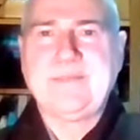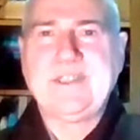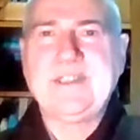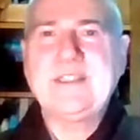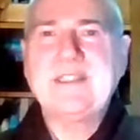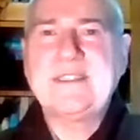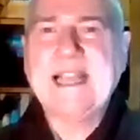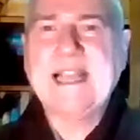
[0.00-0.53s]

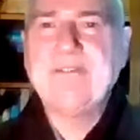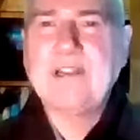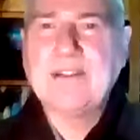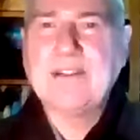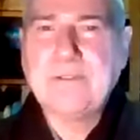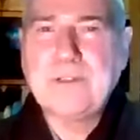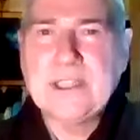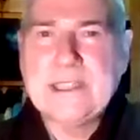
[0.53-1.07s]
This is having
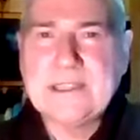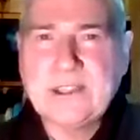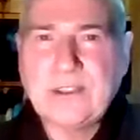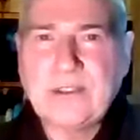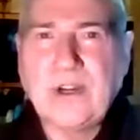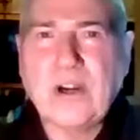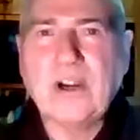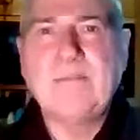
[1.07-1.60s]
a very
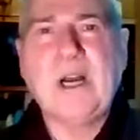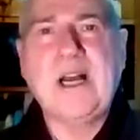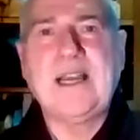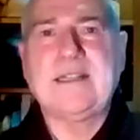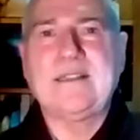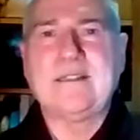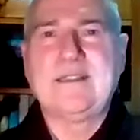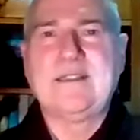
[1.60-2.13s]
strong
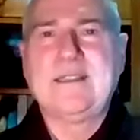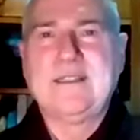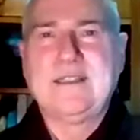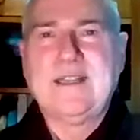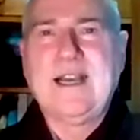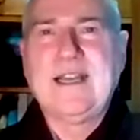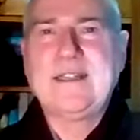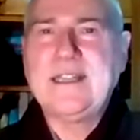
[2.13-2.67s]
mind.
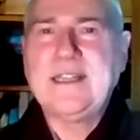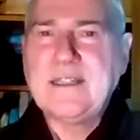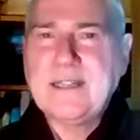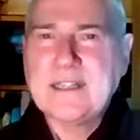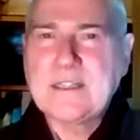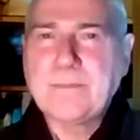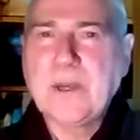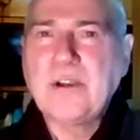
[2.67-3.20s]
I think
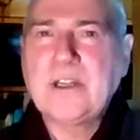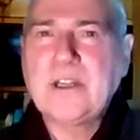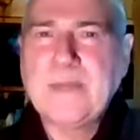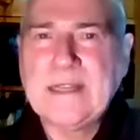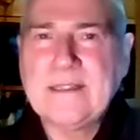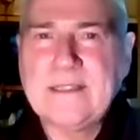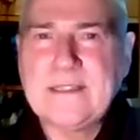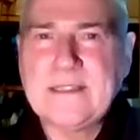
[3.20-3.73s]
I spoke
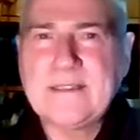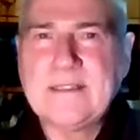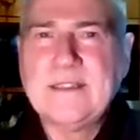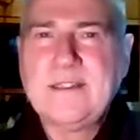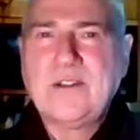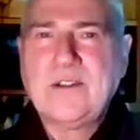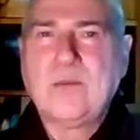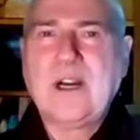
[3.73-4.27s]
about this
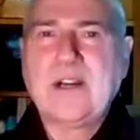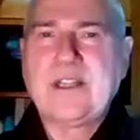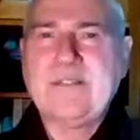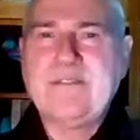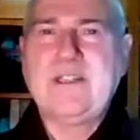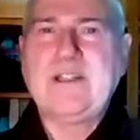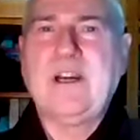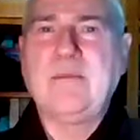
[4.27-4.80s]
while
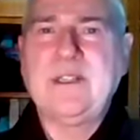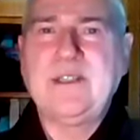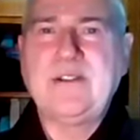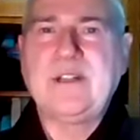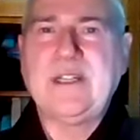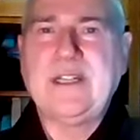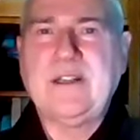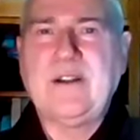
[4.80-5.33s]
giving
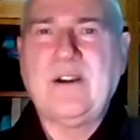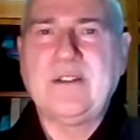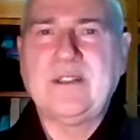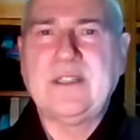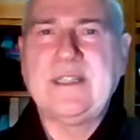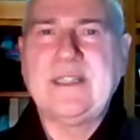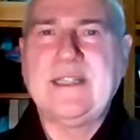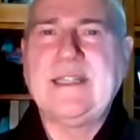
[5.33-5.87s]
commentary
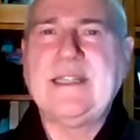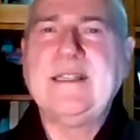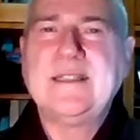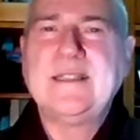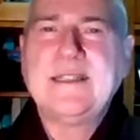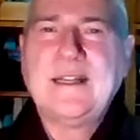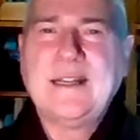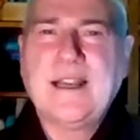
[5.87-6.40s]
on the
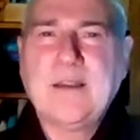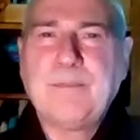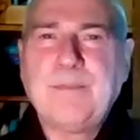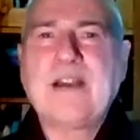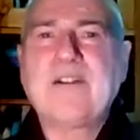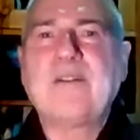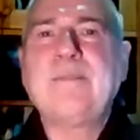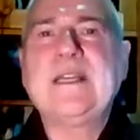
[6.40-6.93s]

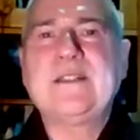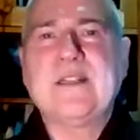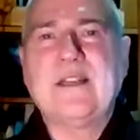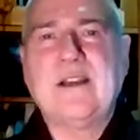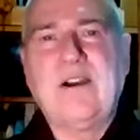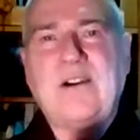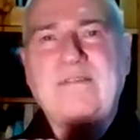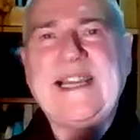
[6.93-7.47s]
paramita
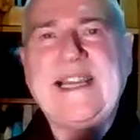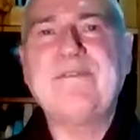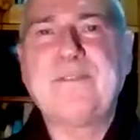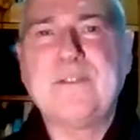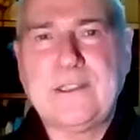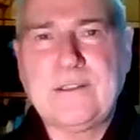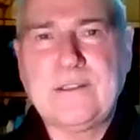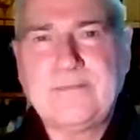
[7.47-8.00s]
of
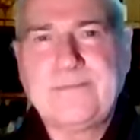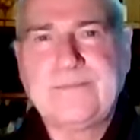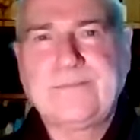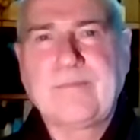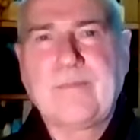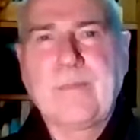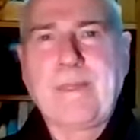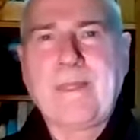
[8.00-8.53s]
effort
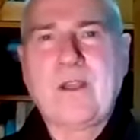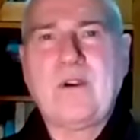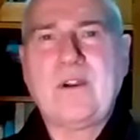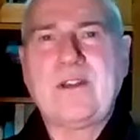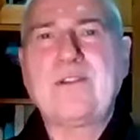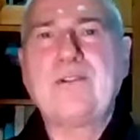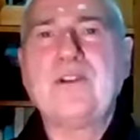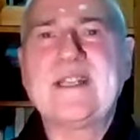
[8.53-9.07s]
or
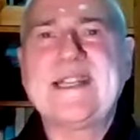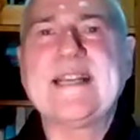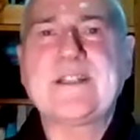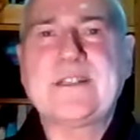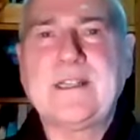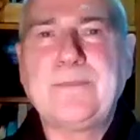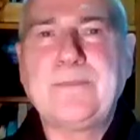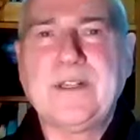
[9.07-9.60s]

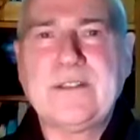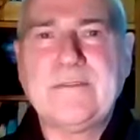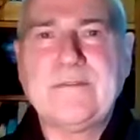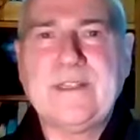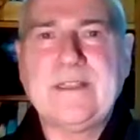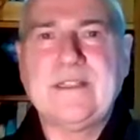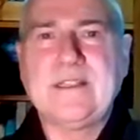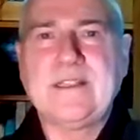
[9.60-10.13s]
enthusiastic
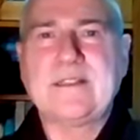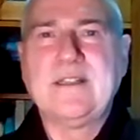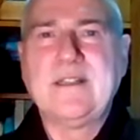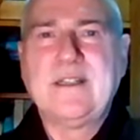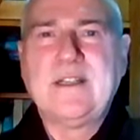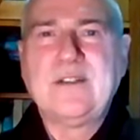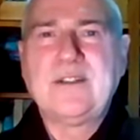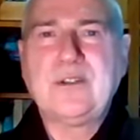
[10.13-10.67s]
perseverance
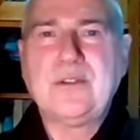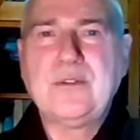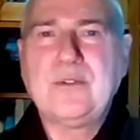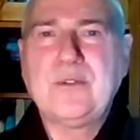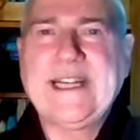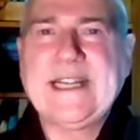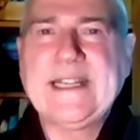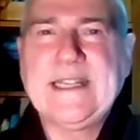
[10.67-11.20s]

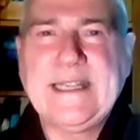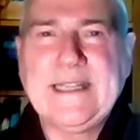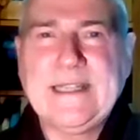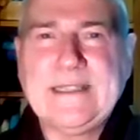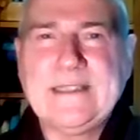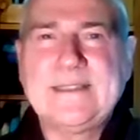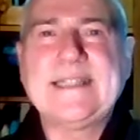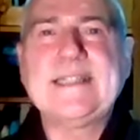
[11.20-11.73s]
during
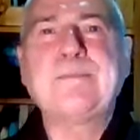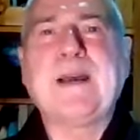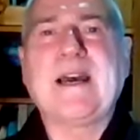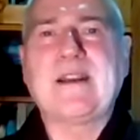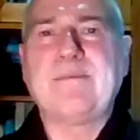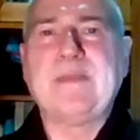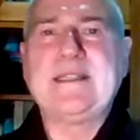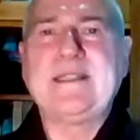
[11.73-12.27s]
the 6
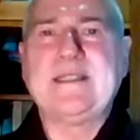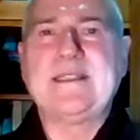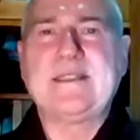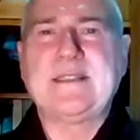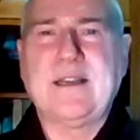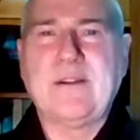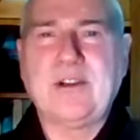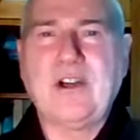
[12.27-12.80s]

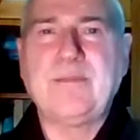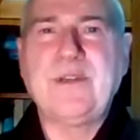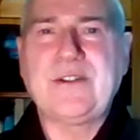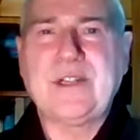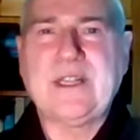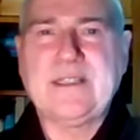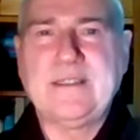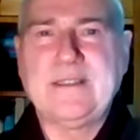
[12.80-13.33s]
paramitas
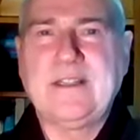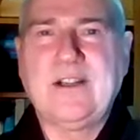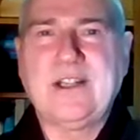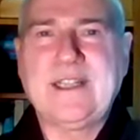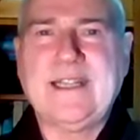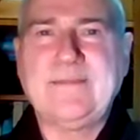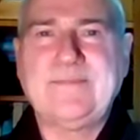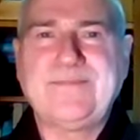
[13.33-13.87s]
commentary,
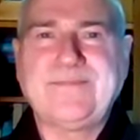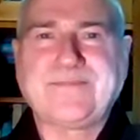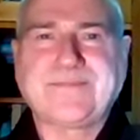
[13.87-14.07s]
okay?